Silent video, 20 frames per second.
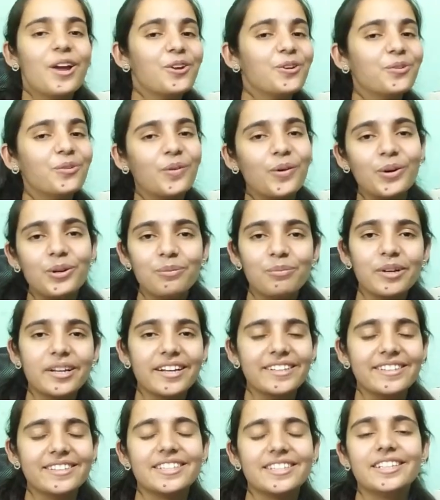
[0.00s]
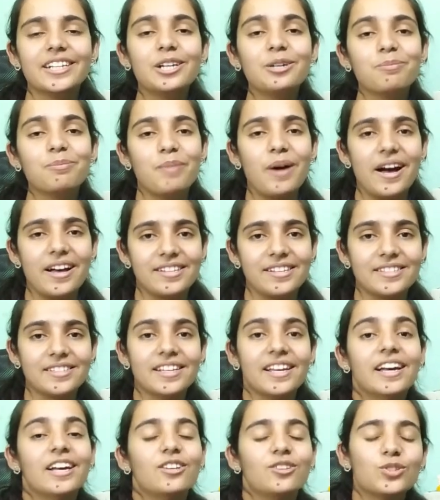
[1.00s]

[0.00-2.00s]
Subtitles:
you won't be considered pass.